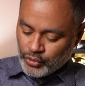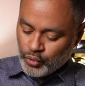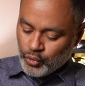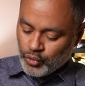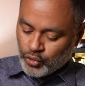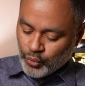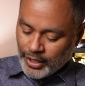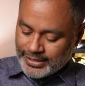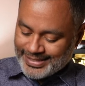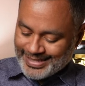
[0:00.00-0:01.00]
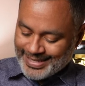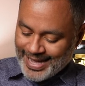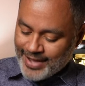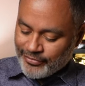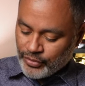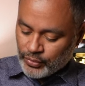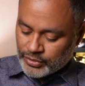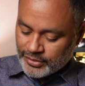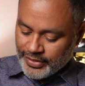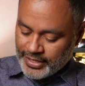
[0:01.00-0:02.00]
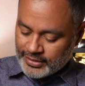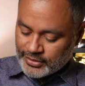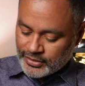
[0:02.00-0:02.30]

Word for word: use what you got, folks, all right?